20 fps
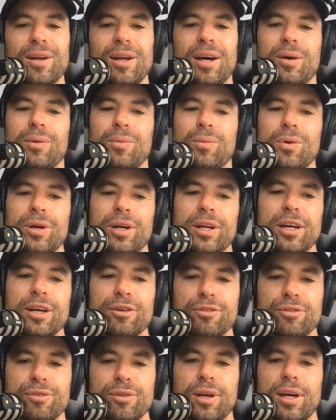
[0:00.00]
Like, what
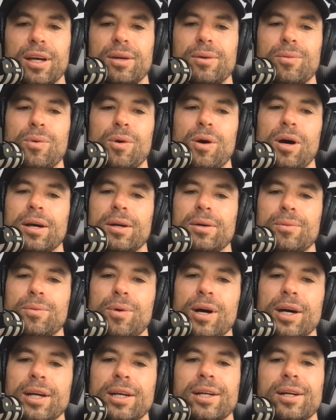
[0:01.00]
if? Like,
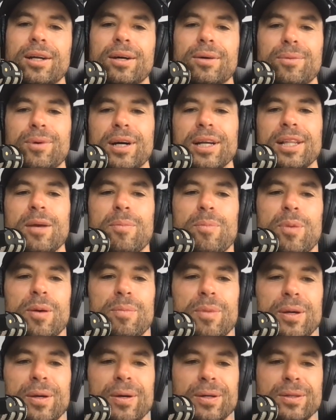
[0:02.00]
why'd they put
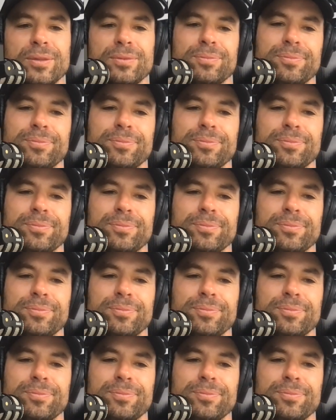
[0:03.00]
me on?